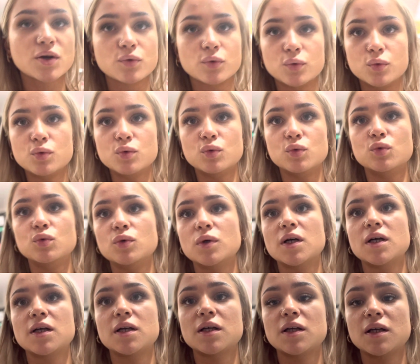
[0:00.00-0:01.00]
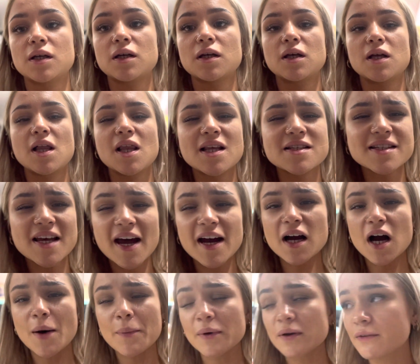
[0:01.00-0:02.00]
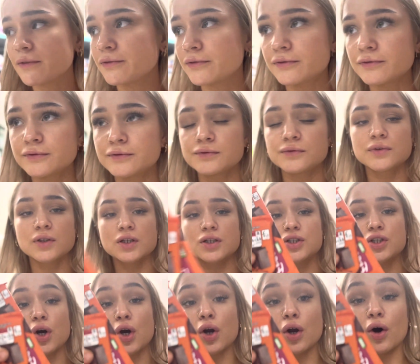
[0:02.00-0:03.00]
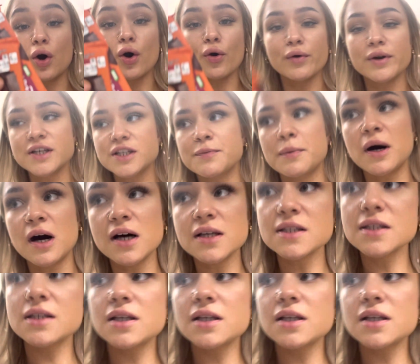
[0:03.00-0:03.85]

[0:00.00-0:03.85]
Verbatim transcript: Ooh, let's get a couple of chocolate orange bars.